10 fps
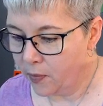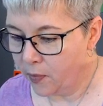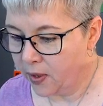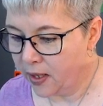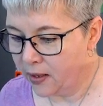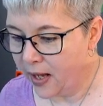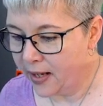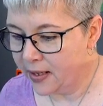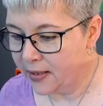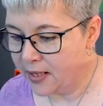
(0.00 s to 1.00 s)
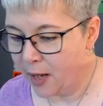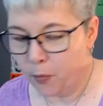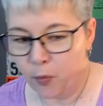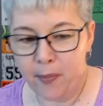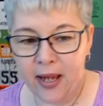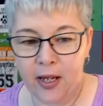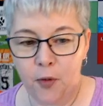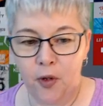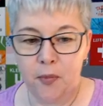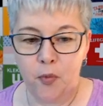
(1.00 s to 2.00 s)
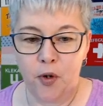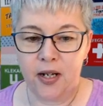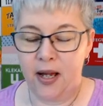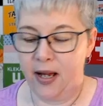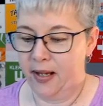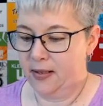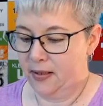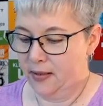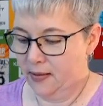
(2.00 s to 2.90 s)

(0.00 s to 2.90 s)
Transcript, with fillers: We're going to line this up. We're making one more cut.